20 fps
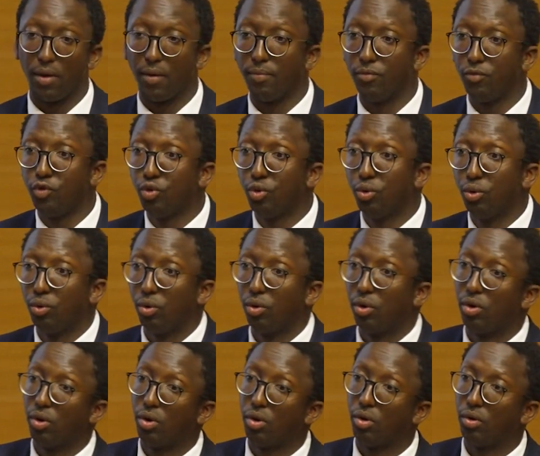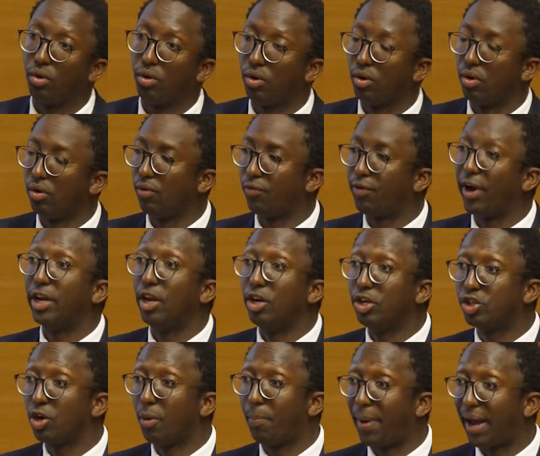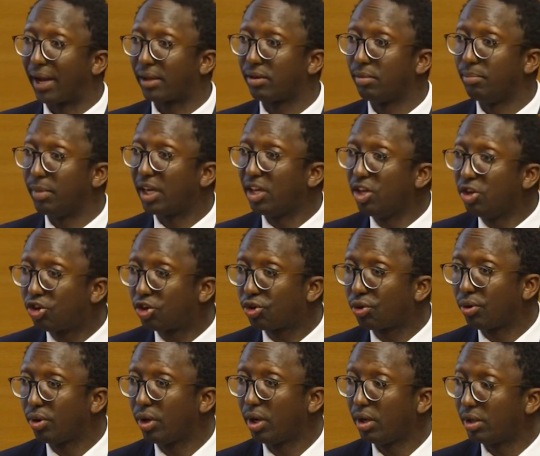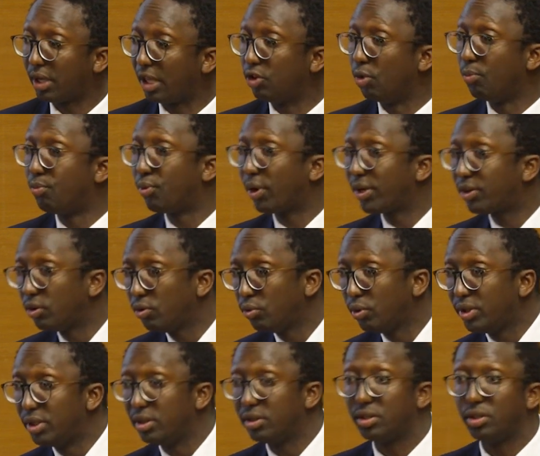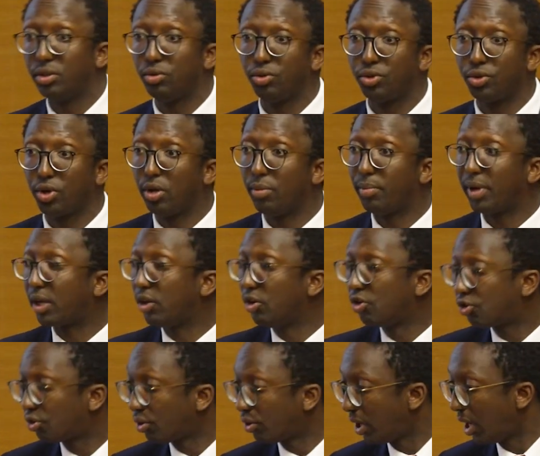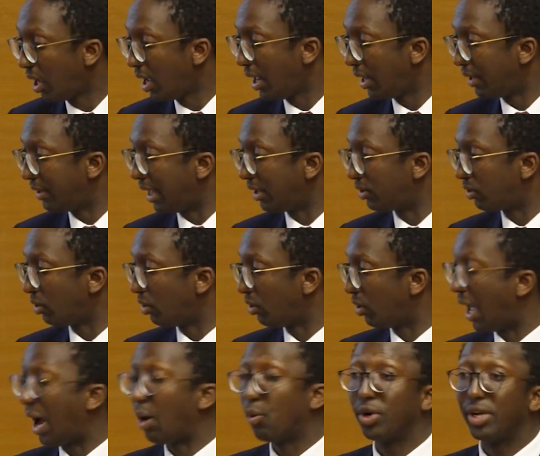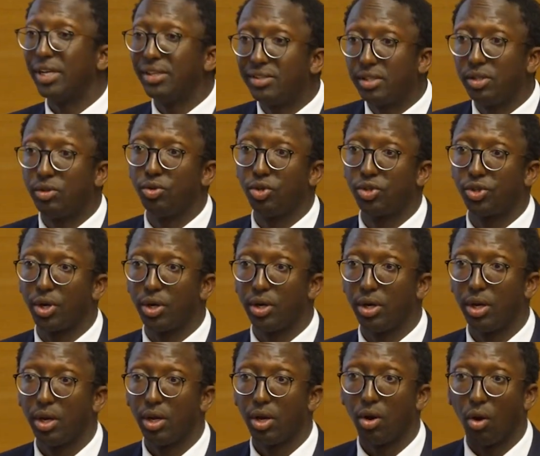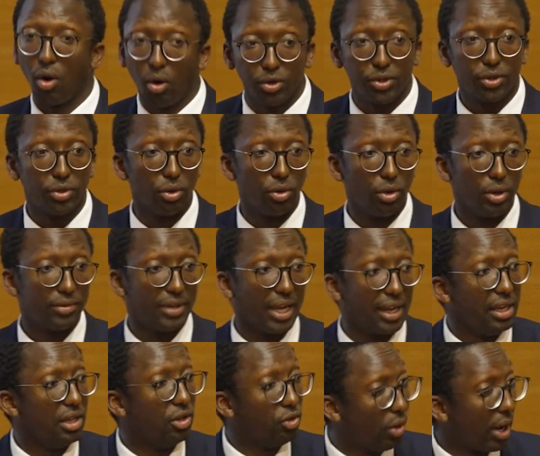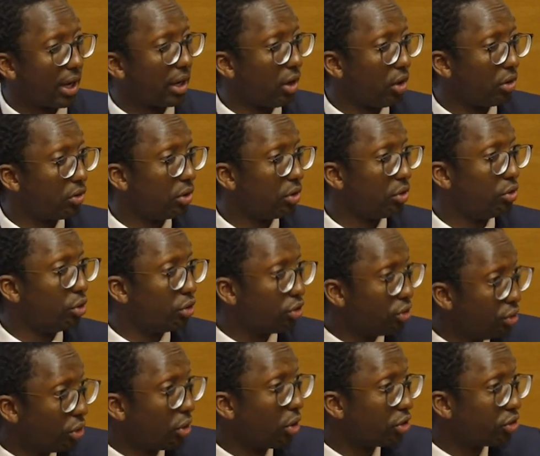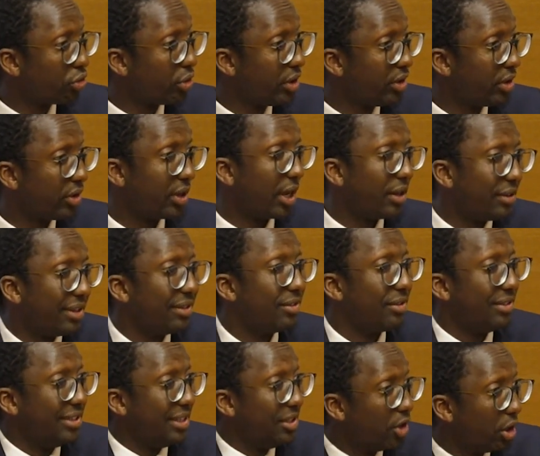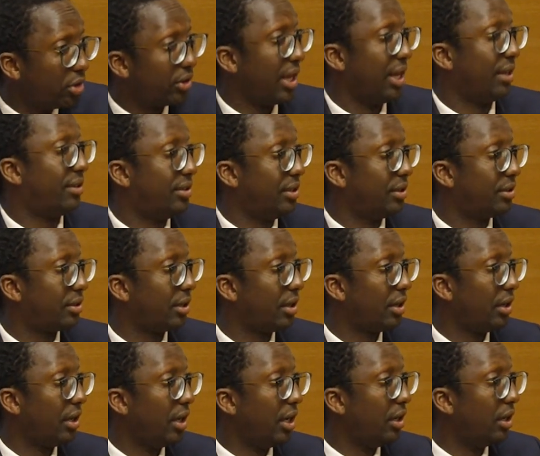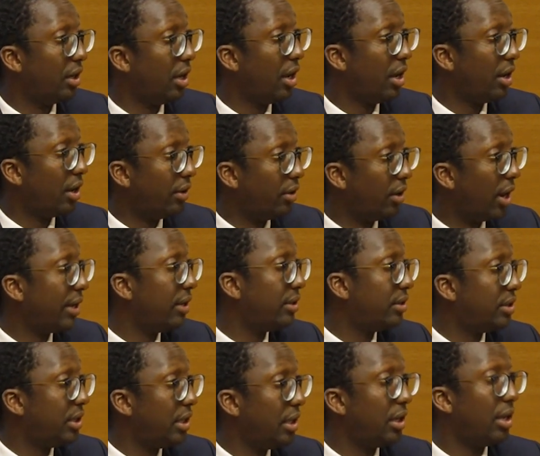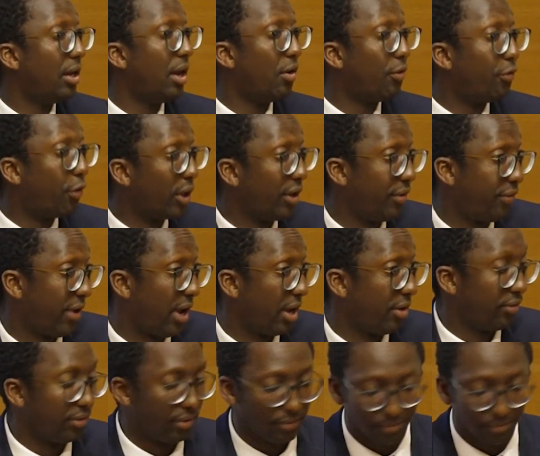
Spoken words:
new financial pact, making sure that the Bretton Woods institution, making sure that our institution also take into account those new countries that did not exist in 1945.